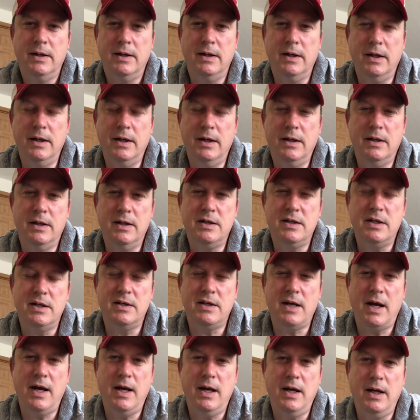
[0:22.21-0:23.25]
This
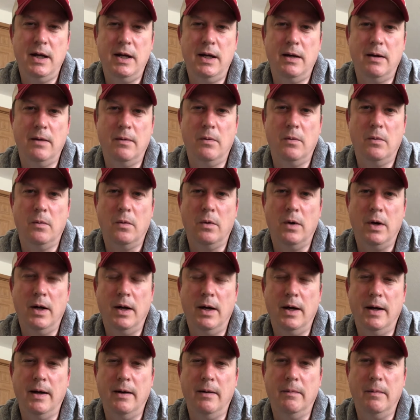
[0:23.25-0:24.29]
is a
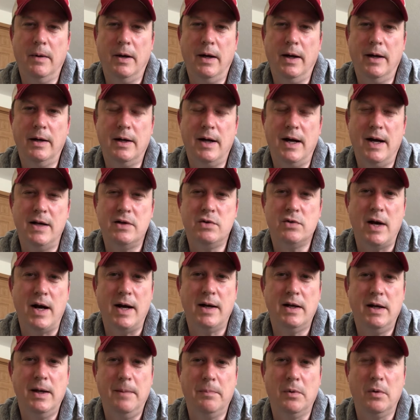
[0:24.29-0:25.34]

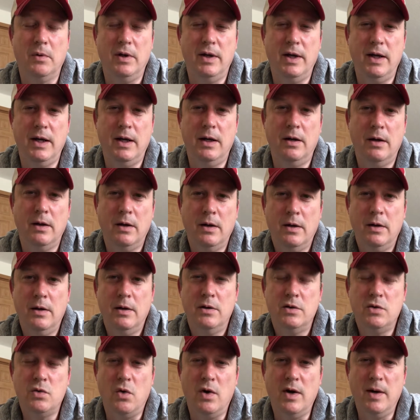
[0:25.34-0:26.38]
contract keeper league,
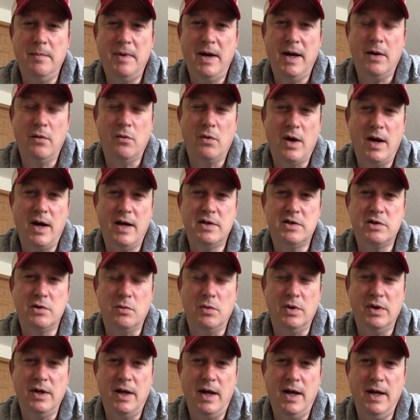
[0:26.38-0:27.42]
20-man roster
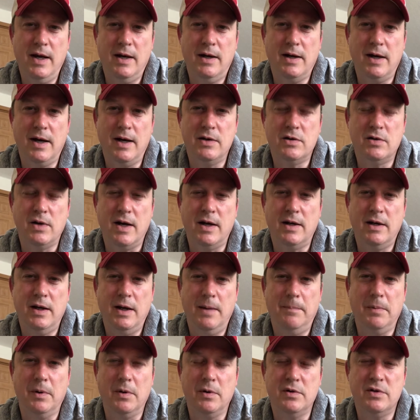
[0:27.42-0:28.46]
with 8 contract
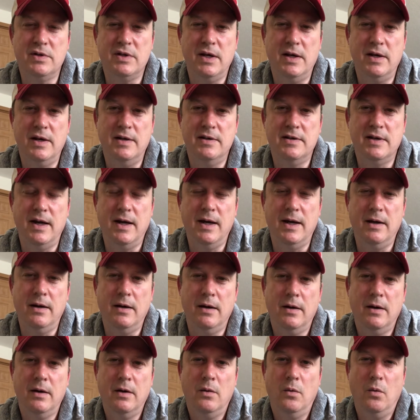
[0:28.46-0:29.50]
keepers. It is a
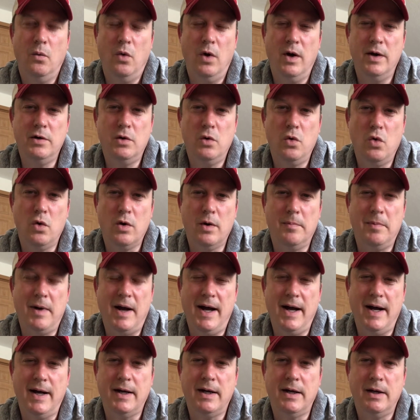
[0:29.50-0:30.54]
1
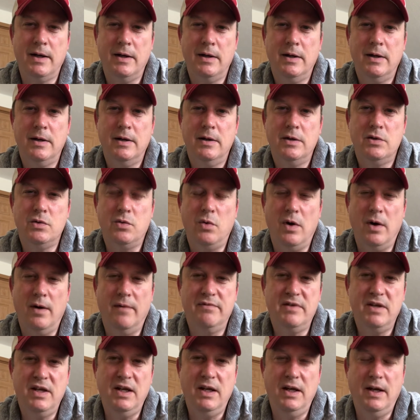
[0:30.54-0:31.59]
quarterback,
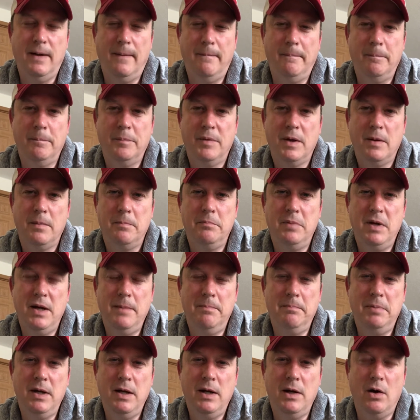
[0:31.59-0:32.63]
12-team
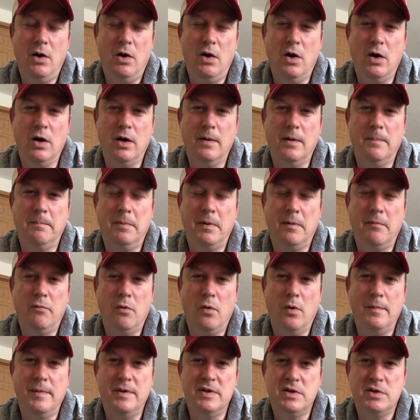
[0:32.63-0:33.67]
PPR
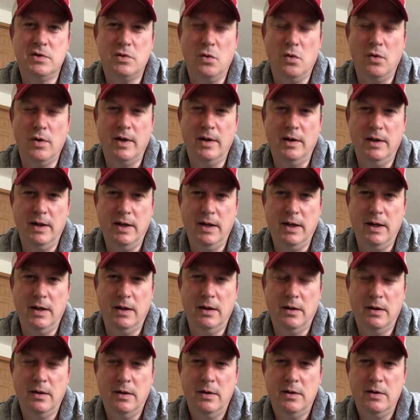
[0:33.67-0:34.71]
performance scoring
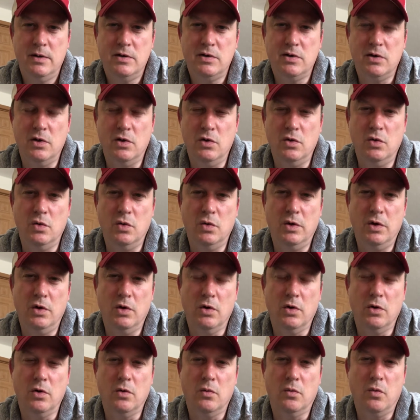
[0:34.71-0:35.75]
league. So
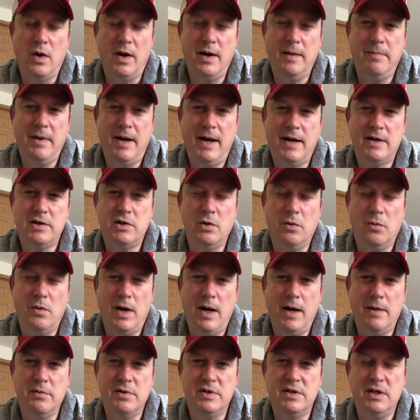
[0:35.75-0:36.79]
your running backs, your
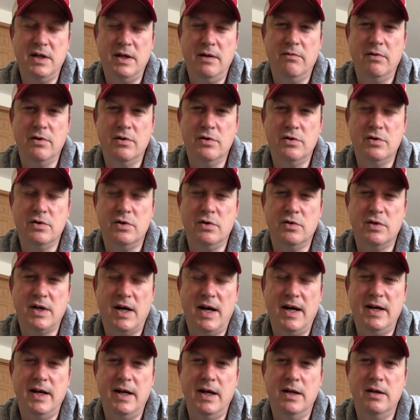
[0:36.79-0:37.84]
wide receivers, your
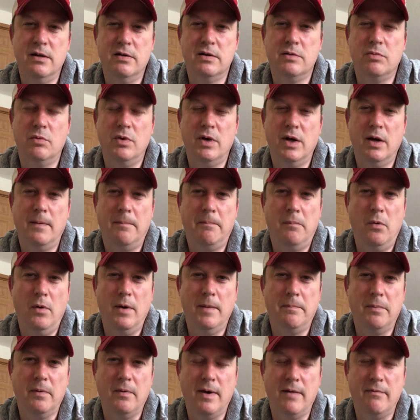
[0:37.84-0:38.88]
tight ends will get a
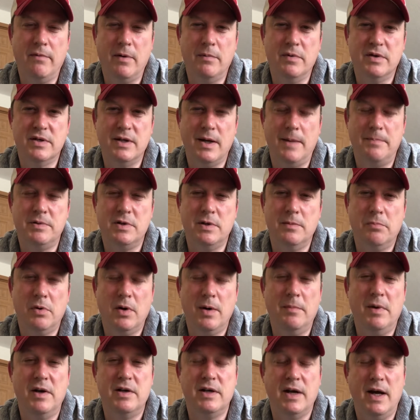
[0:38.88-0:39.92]
point per every reception.
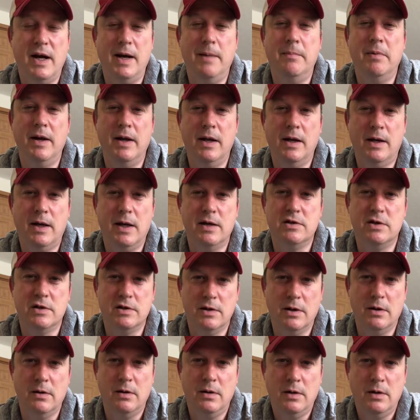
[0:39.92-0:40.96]
Pretty much anybody that catches
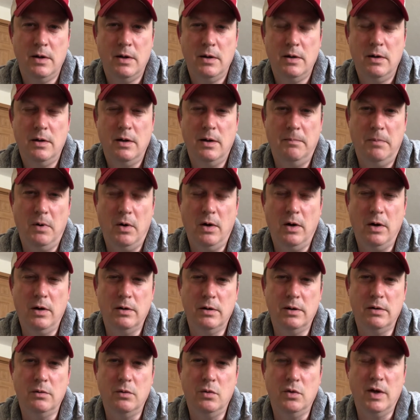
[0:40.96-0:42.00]
a
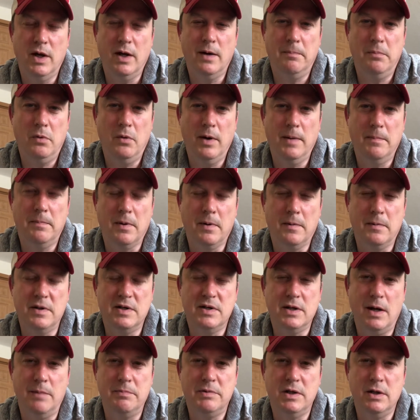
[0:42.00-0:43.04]
ball will get a point per
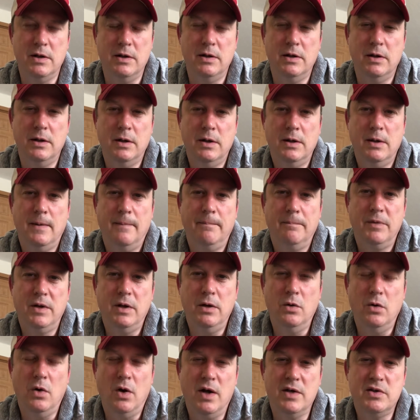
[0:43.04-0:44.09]
reception.
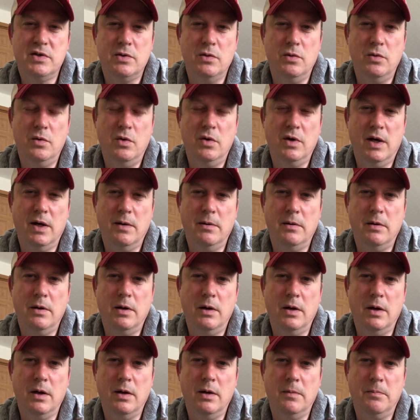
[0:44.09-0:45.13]
You also will get
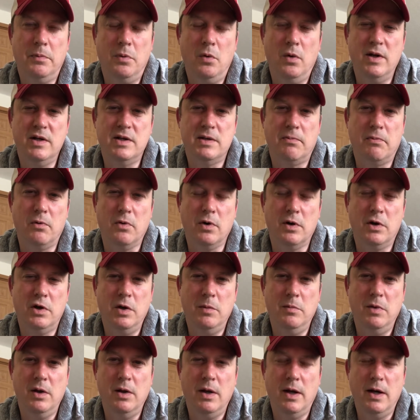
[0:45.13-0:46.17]
points for
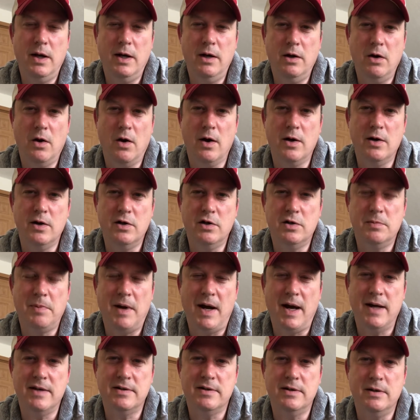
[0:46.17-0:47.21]
accumulating yardage,
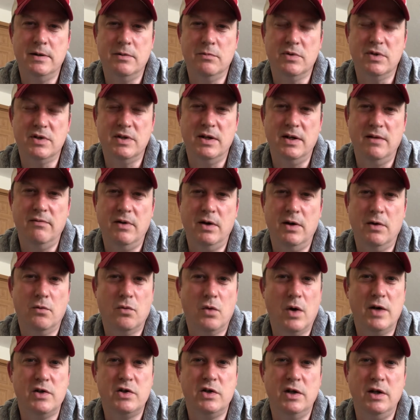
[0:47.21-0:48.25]
passing, receiving, and
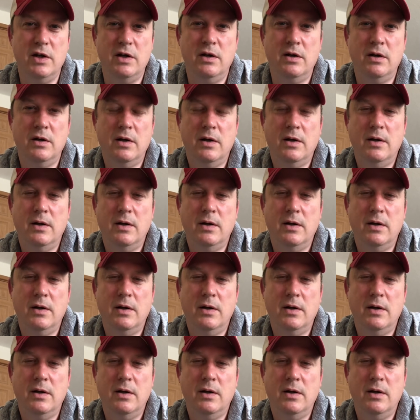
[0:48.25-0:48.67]
rushing.